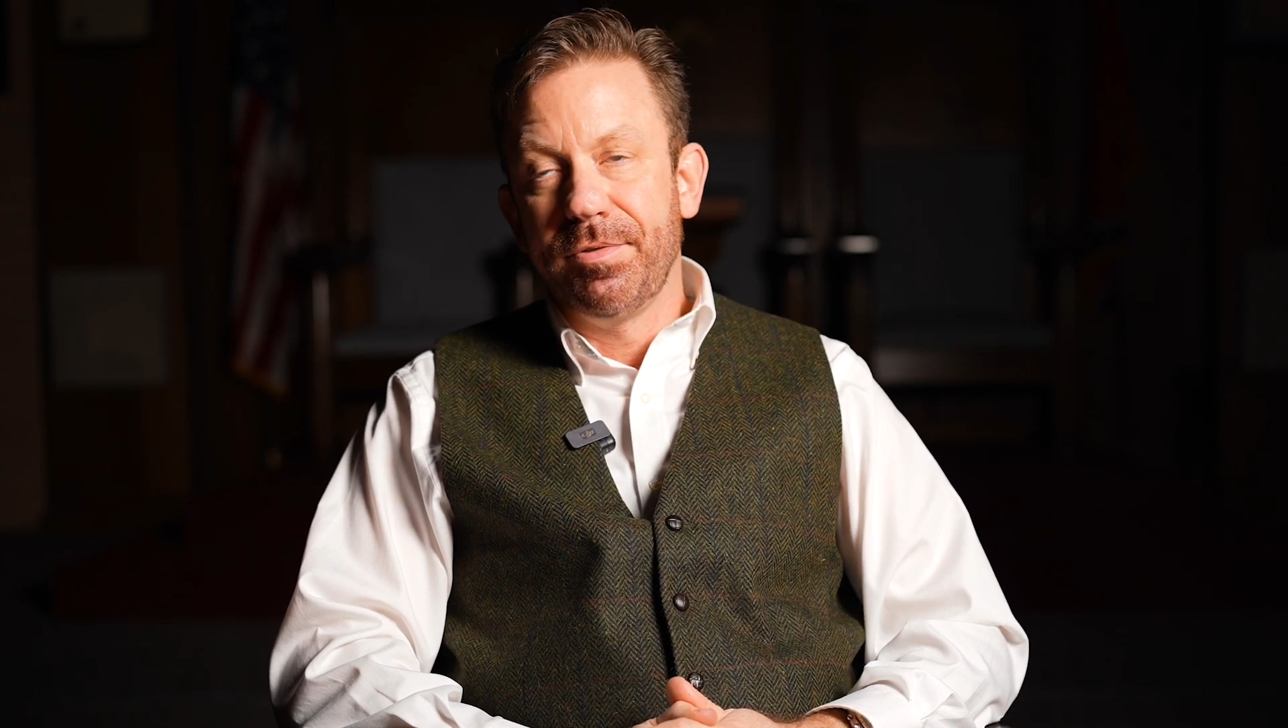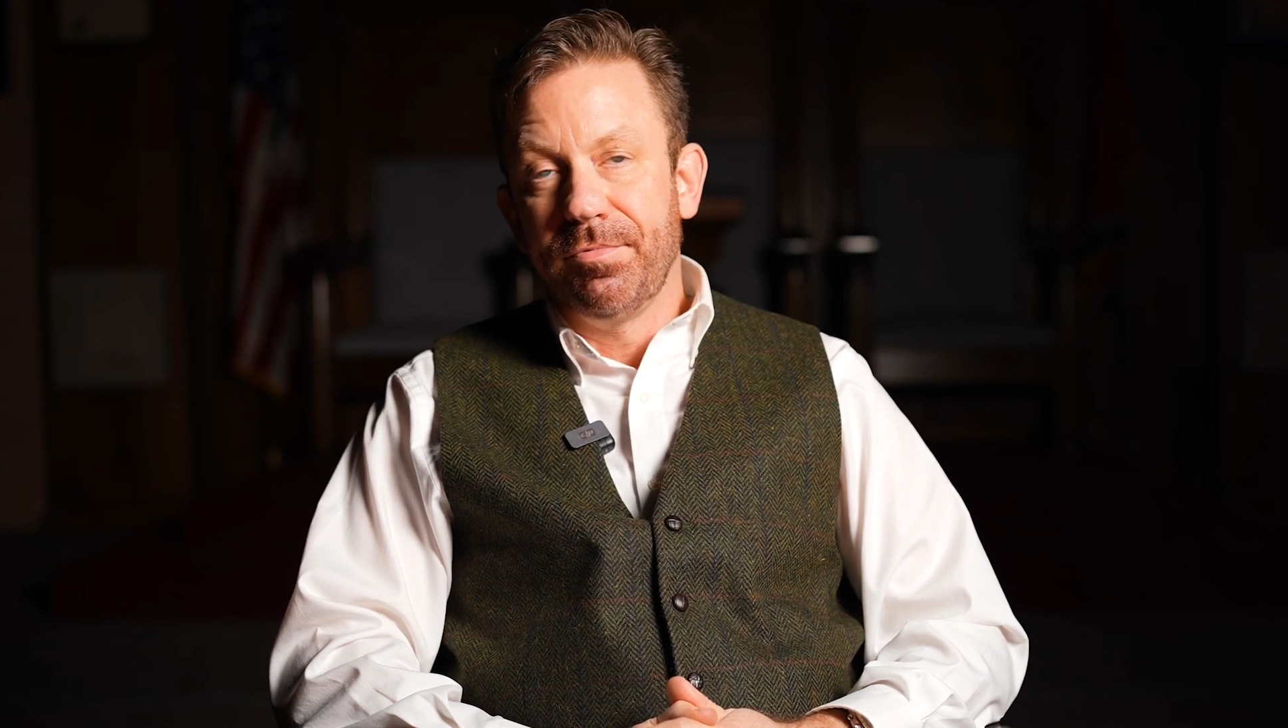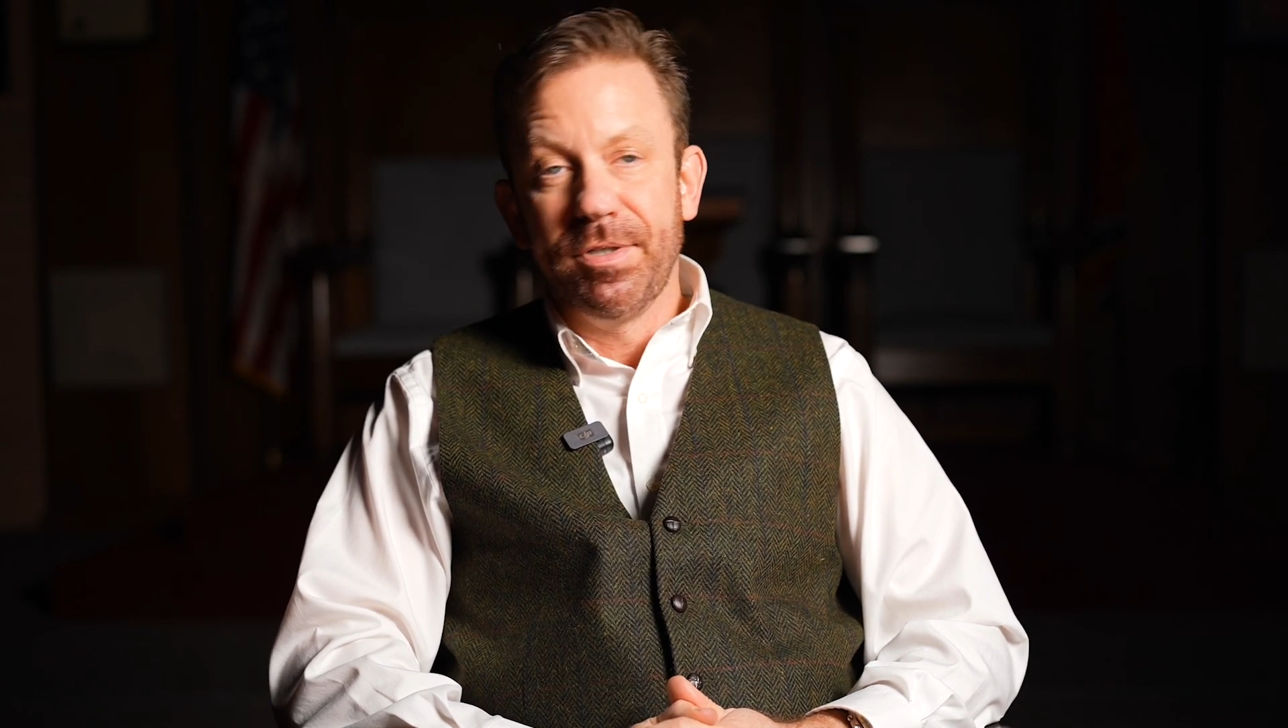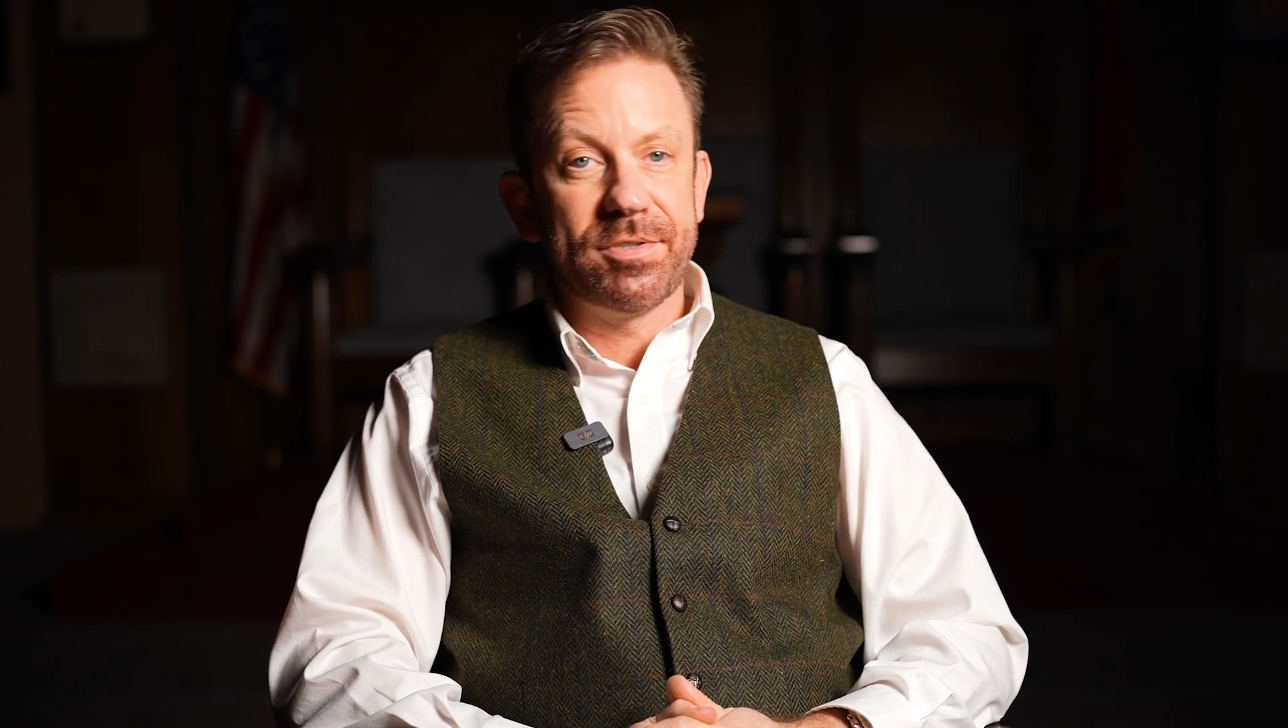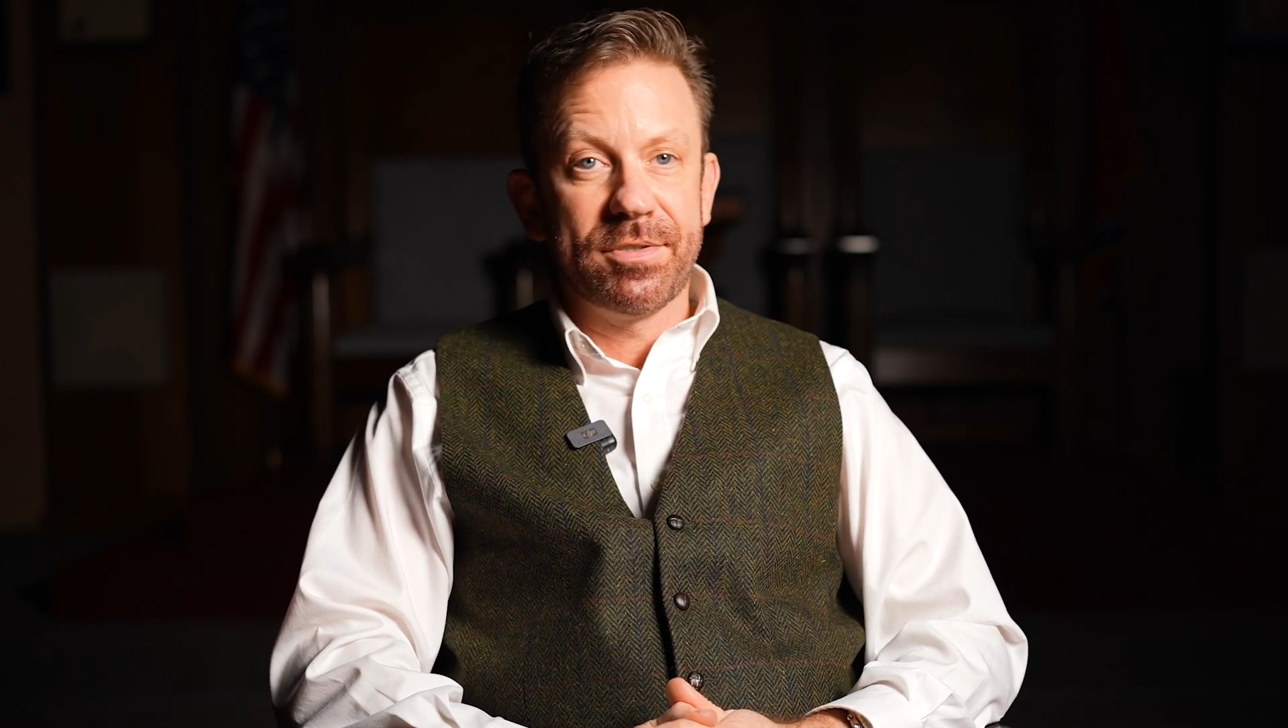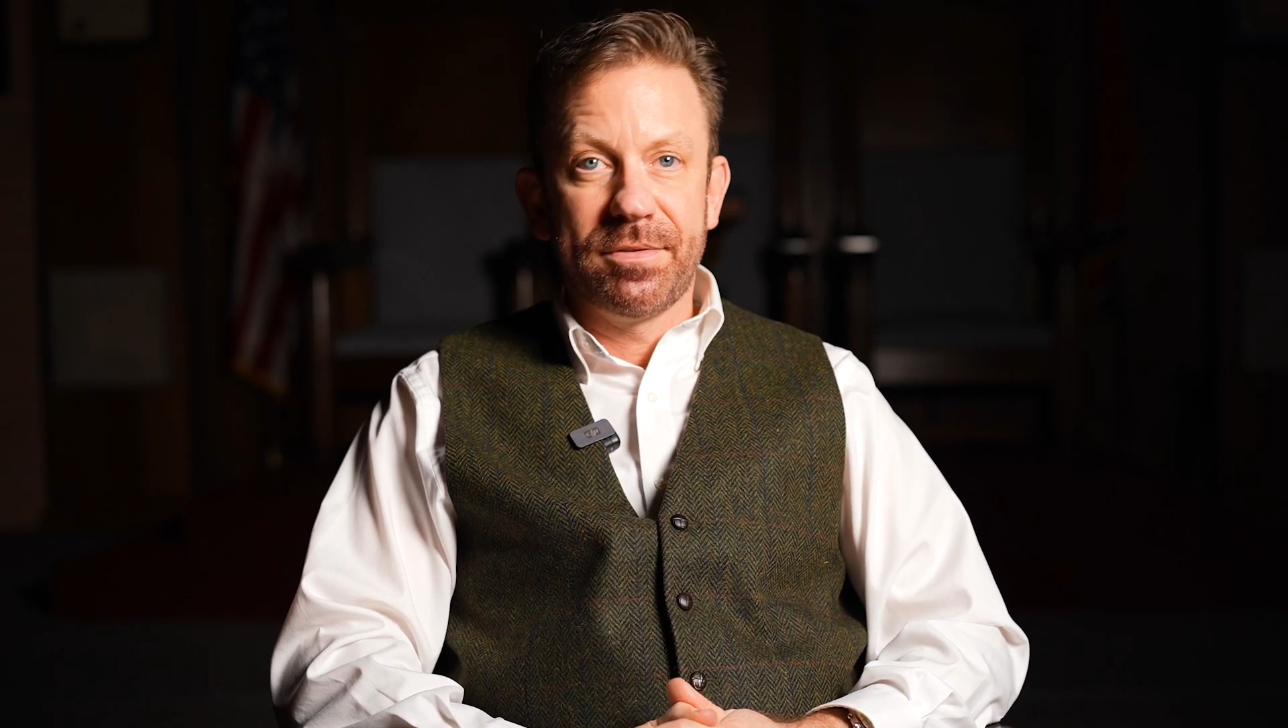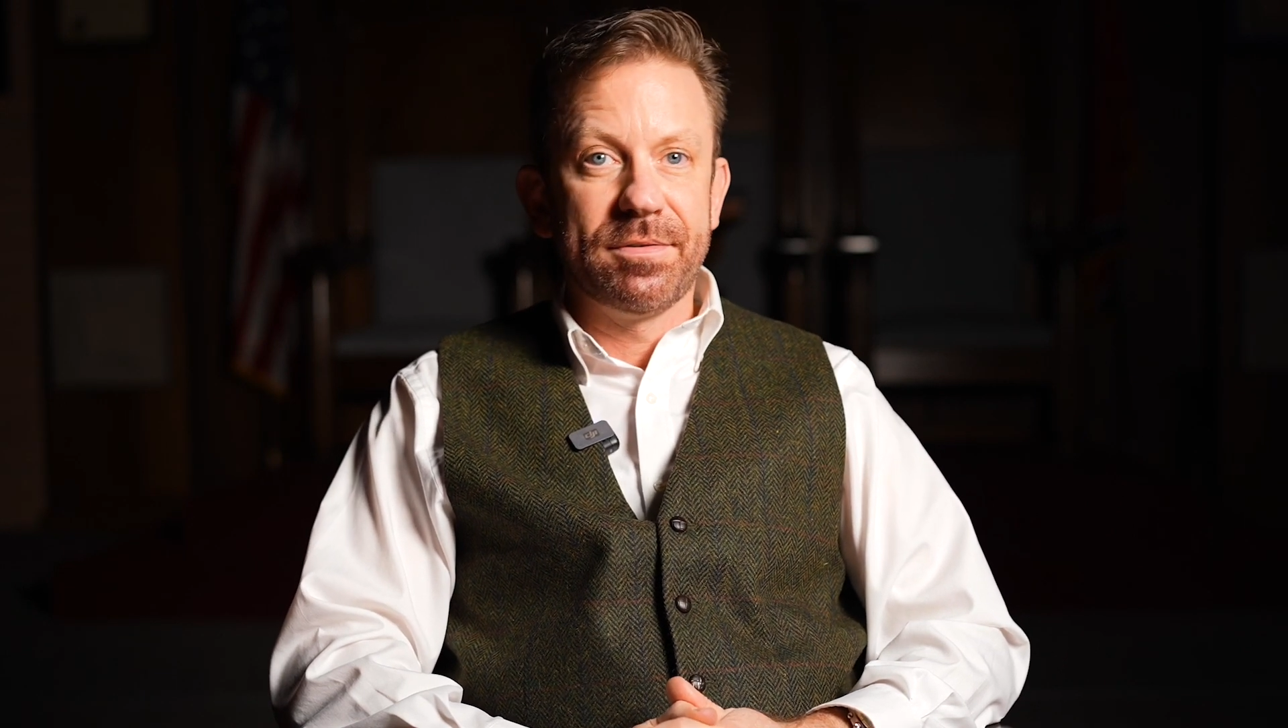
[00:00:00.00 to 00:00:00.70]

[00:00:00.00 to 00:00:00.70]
wish